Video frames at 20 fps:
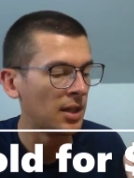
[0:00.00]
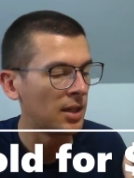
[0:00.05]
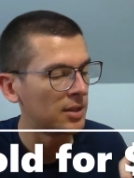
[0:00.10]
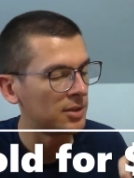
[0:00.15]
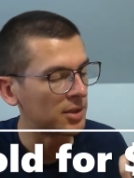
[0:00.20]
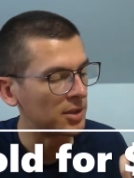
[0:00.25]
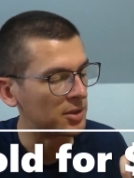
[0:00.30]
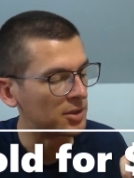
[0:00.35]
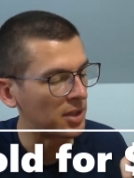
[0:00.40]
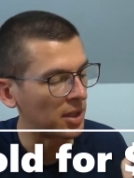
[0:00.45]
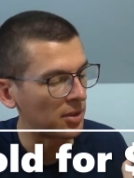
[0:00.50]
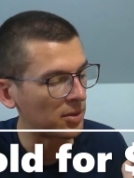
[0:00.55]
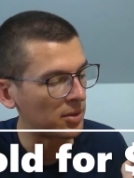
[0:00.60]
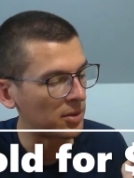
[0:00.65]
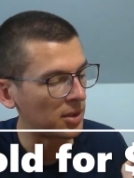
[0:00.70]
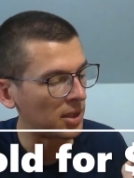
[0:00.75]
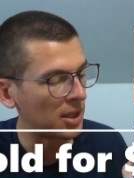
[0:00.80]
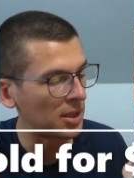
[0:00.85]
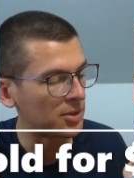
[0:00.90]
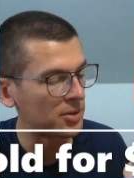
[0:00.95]
It's a
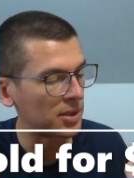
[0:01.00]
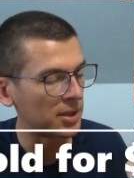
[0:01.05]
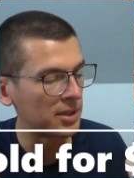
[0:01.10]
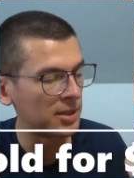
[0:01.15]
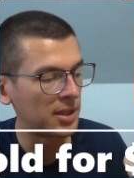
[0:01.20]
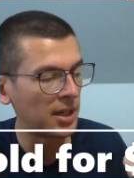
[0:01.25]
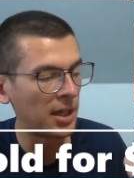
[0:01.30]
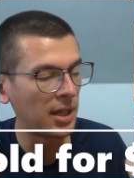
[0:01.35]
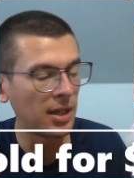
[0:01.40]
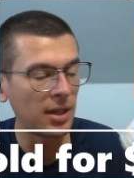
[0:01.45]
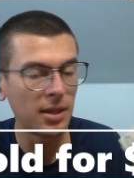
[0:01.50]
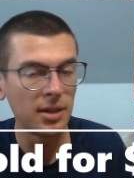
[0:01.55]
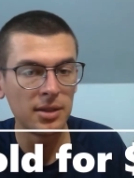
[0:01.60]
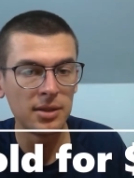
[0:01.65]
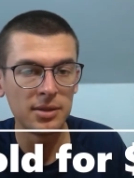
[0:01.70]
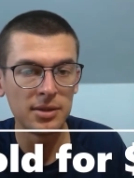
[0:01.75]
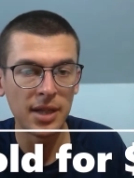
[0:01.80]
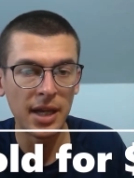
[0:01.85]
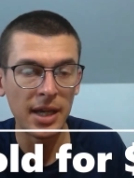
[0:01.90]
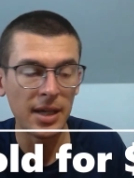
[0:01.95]
General Electric tape,
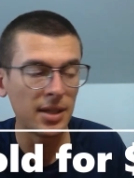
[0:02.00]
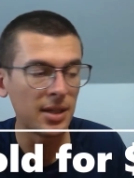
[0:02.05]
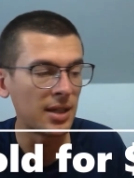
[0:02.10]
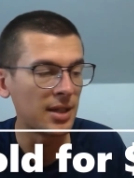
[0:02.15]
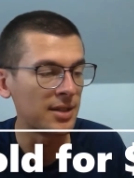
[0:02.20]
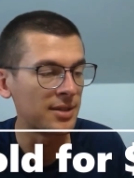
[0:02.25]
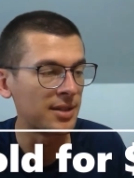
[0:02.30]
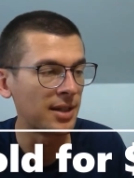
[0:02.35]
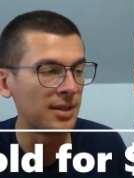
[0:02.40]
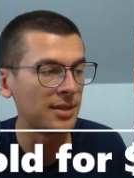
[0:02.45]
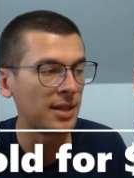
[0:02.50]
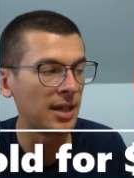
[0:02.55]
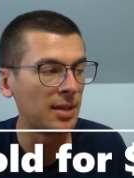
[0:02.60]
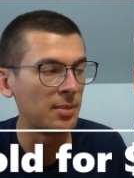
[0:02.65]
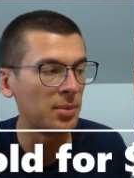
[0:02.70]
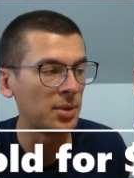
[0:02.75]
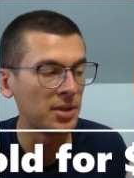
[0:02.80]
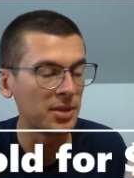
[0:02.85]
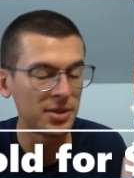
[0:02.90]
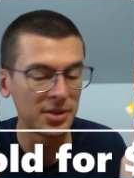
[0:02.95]
tape, cassette
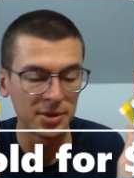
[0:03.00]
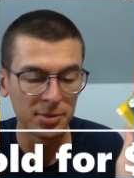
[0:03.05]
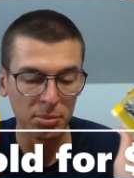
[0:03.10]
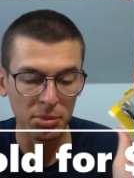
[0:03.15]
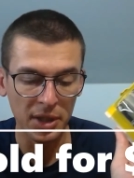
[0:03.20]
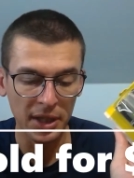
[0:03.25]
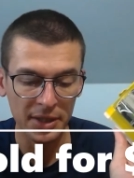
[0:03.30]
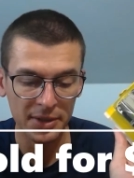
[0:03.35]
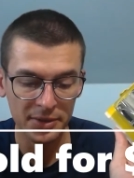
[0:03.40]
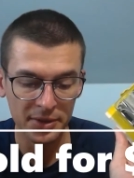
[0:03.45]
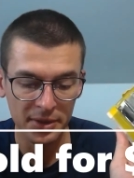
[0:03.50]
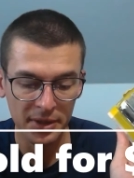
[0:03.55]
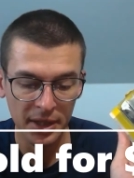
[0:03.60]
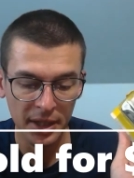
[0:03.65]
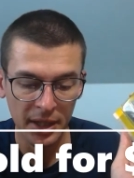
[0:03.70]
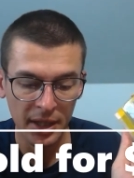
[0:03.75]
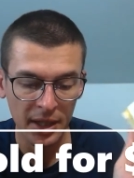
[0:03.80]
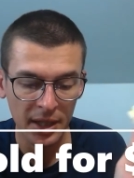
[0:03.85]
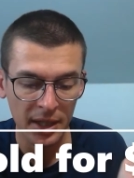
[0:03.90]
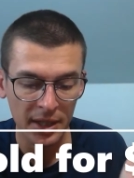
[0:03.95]
tape splicer.
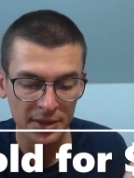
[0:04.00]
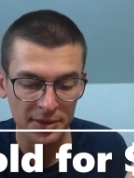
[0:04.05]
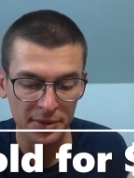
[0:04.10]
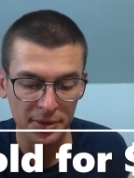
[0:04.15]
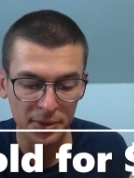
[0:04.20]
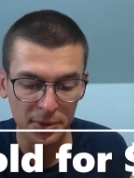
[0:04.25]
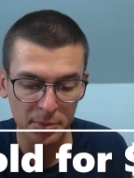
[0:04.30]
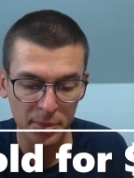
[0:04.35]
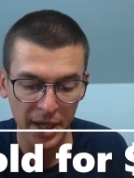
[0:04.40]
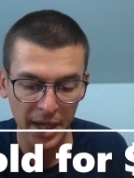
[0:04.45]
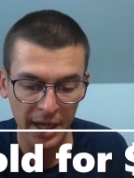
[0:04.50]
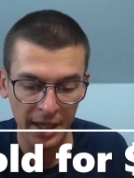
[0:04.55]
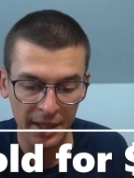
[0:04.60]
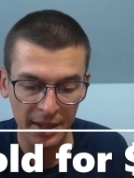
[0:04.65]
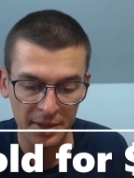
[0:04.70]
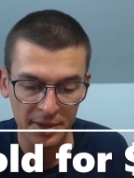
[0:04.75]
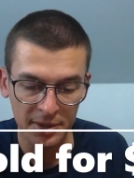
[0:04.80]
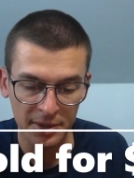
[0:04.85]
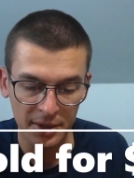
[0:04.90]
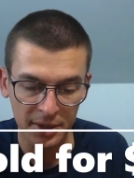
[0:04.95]
It's new and
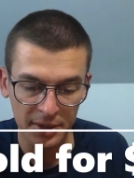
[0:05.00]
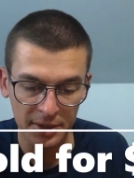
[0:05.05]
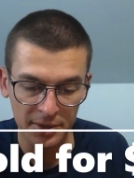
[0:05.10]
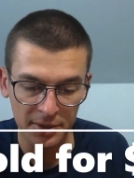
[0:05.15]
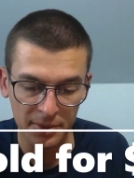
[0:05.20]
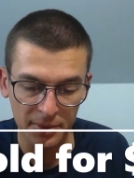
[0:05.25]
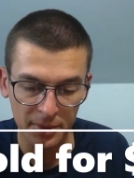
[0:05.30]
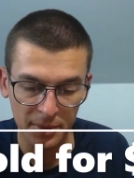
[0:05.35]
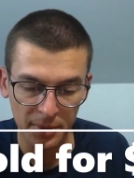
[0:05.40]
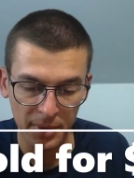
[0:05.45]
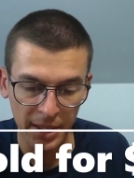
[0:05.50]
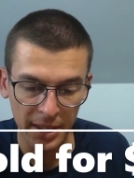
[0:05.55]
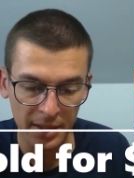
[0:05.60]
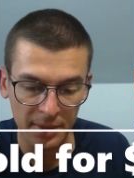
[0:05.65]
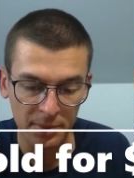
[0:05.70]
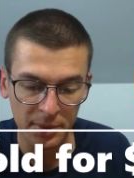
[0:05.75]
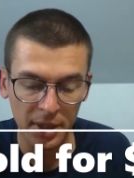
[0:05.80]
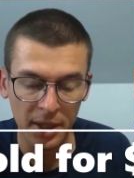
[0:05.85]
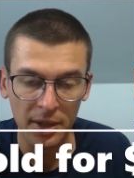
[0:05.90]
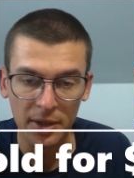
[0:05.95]
packaged, so I just threw a
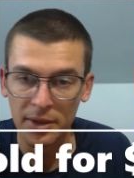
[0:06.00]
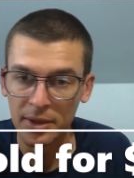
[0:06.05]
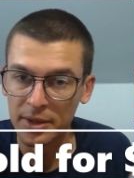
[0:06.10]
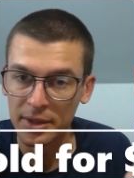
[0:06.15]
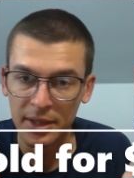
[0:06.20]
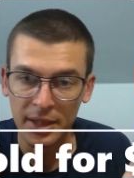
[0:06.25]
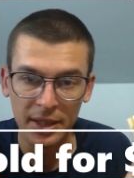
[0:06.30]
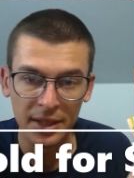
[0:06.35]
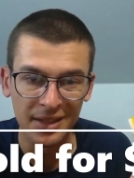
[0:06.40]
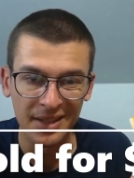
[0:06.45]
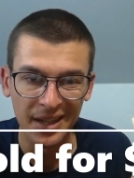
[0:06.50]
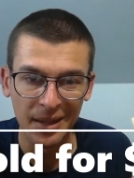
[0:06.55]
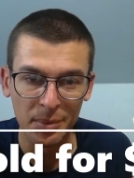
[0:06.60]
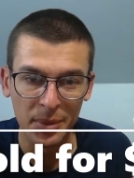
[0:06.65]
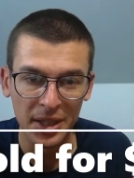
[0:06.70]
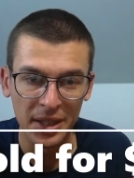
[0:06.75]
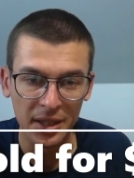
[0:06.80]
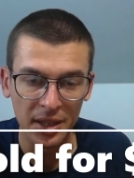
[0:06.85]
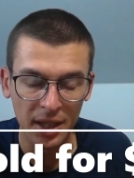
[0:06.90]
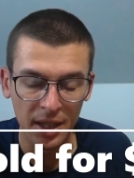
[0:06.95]
random dollar. Again, not
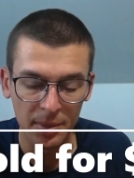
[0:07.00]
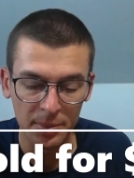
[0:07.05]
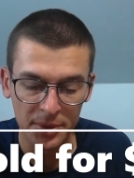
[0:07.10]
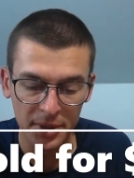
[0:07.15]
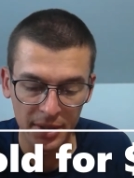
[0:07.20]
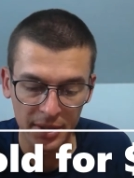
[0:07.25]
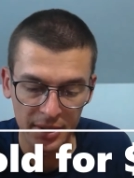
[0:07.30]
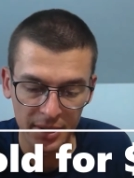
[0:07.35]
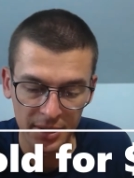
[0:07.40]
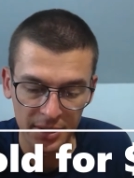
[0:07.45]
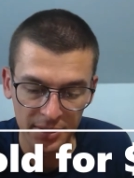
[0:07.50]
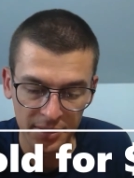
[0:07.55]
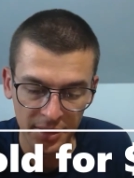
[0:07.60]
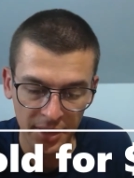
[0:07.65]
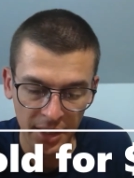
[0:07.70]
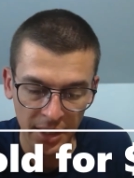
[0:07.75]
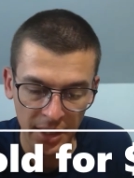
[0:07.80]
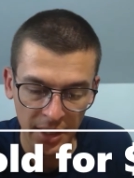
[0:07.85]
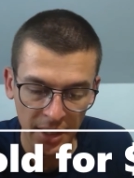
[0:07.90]
many comps on these.